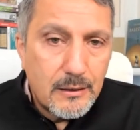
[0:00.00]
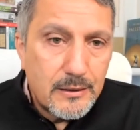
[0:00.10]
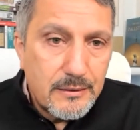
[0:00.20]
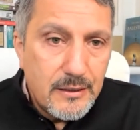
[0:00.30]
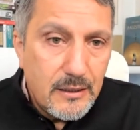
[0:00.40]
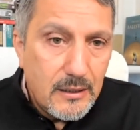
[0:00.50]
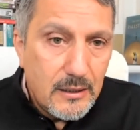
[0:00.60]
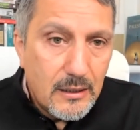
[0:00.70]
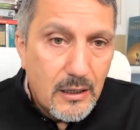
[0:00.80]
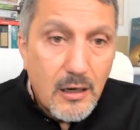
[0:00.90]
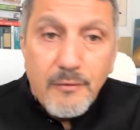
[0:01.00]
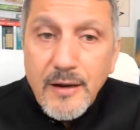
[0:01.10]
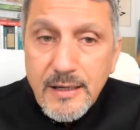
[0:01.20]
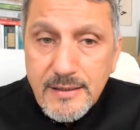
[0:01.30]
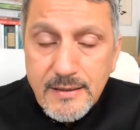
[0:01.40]
the
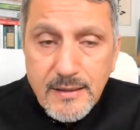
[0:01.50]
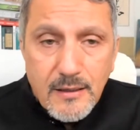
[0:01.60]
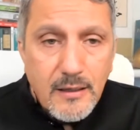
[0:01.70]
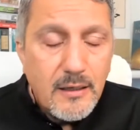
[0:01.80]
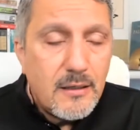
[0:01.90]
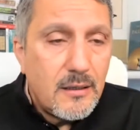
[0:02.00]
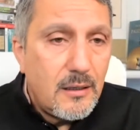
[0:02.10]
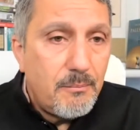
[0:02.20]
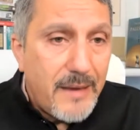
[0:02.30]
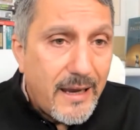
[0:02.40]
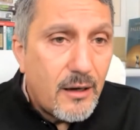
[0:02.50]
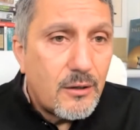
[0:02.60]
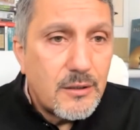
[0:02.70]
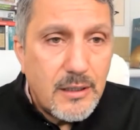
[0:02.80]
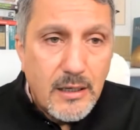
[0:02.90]
Irvine city
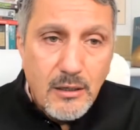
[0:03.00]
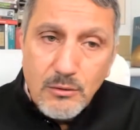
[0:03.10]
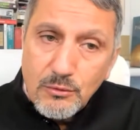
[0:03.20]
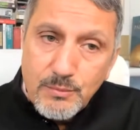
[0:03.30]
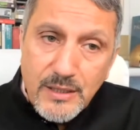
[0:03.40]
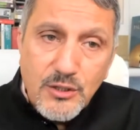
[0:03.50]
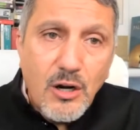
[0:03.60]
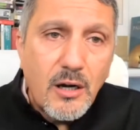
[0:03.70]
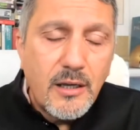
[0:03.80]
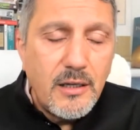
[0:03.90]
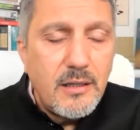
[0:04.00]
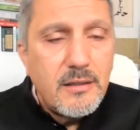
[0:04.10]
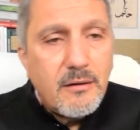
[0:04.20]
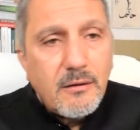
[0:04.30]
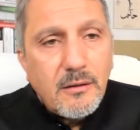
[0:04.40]
mayor who's been
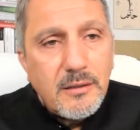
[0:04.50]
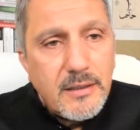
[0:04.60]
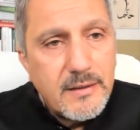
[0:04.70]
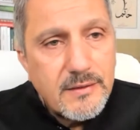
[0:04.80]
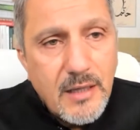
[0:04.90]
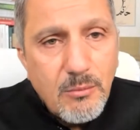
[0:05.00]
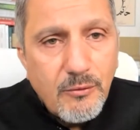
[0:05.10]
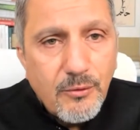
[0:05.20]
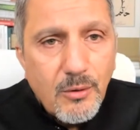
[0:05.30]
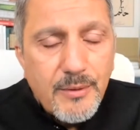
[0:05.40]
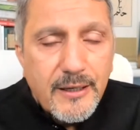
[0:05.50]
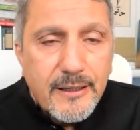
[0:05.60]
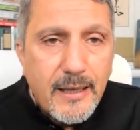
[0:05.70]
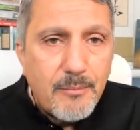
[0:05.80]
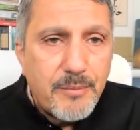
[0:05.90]
targeted on Islamophobic
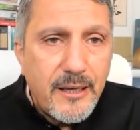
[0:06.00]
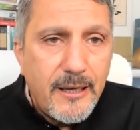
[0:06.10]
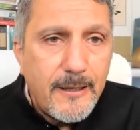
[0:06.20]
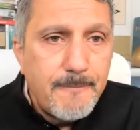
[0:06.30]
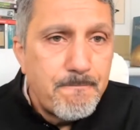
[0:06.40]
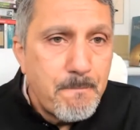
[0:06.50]
campaign.